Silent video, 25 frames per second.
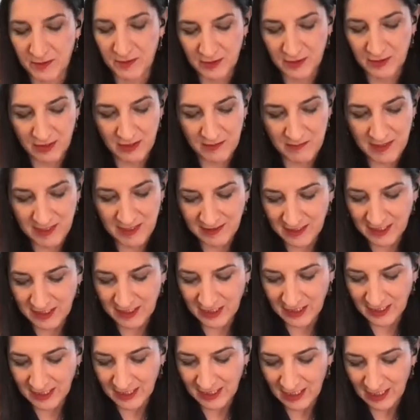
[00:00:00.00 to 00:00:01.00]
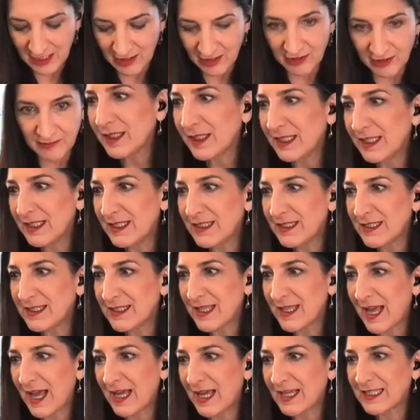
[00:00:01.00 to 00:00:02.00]
So the message here is
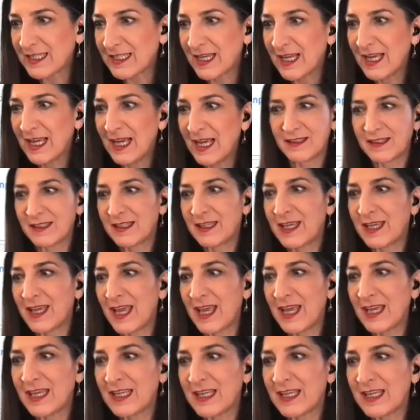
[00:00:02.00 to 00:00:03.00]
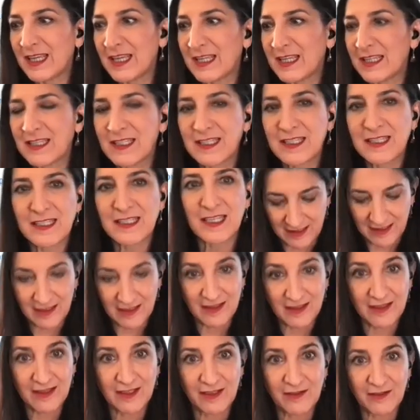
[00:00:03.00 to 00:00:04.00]
that k is
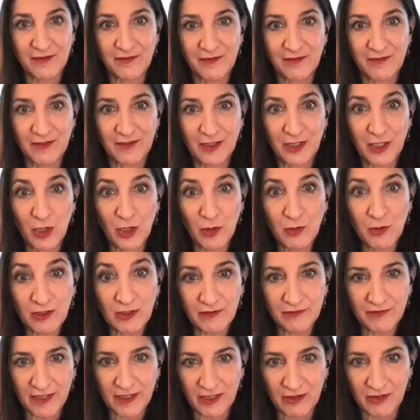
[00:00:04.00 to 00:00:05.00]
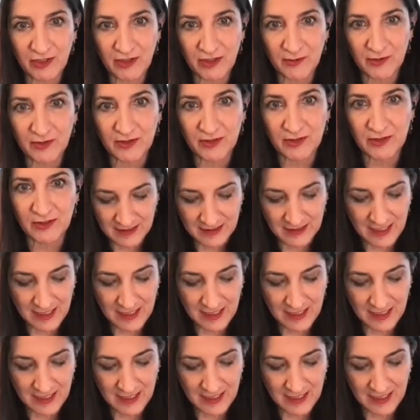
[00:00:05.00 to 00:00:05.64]
the local variable.